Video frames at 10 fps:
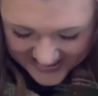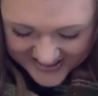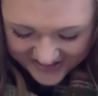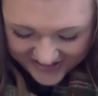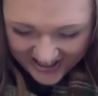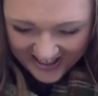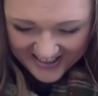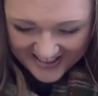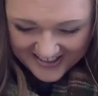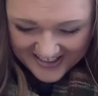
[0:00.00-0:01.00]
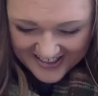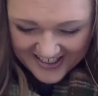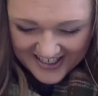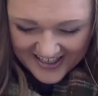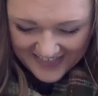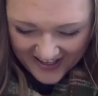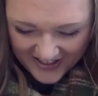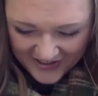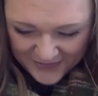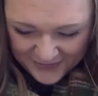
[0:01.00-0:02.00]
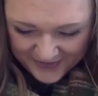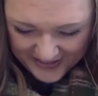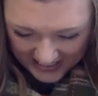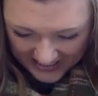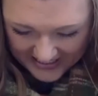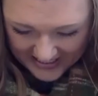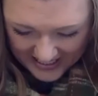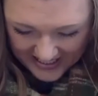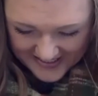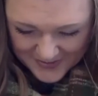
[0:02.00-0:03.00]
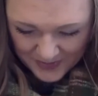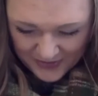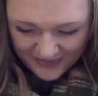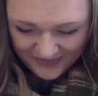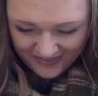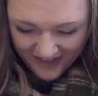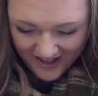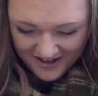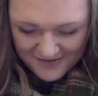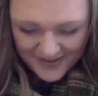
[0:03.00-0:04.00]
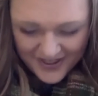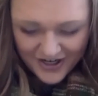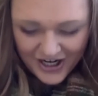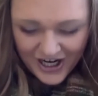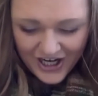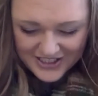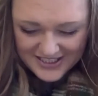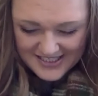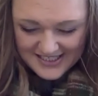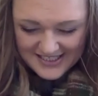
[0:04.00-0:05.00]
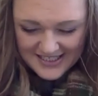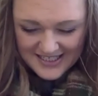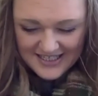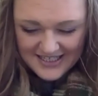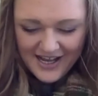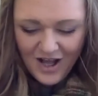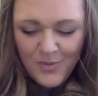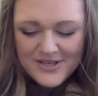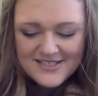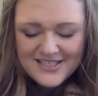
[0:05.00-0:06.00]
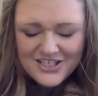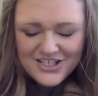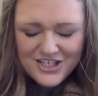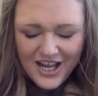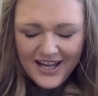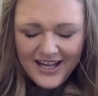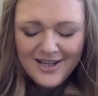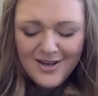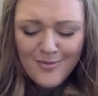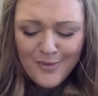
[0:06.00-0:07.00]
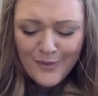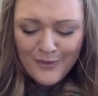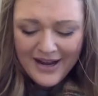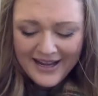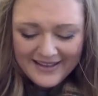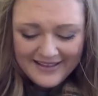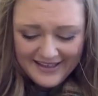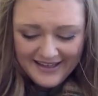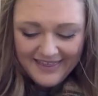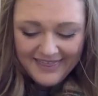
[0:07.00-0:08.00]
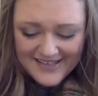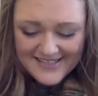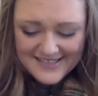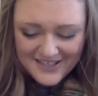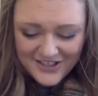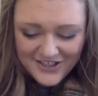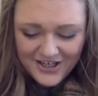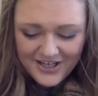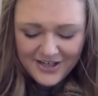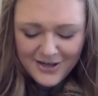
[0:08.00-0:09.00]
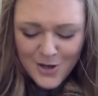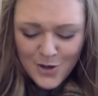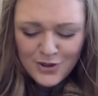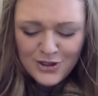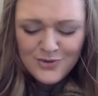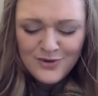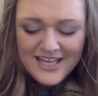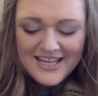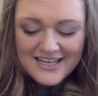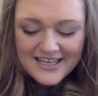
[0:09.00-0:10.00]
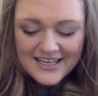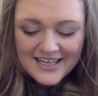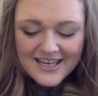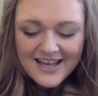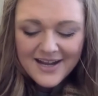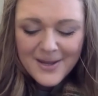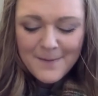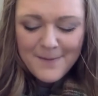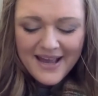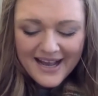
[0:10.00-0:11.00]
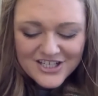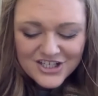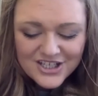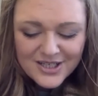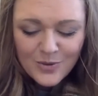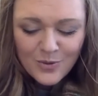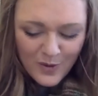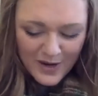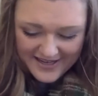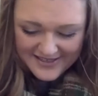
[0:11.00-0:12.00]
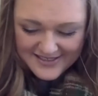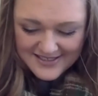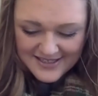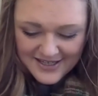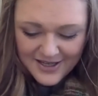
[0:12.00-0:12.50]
Dear God, thank you for guiding us with your love in our hearts. Help us to shine brightly this year in our own unique and compassionate ways,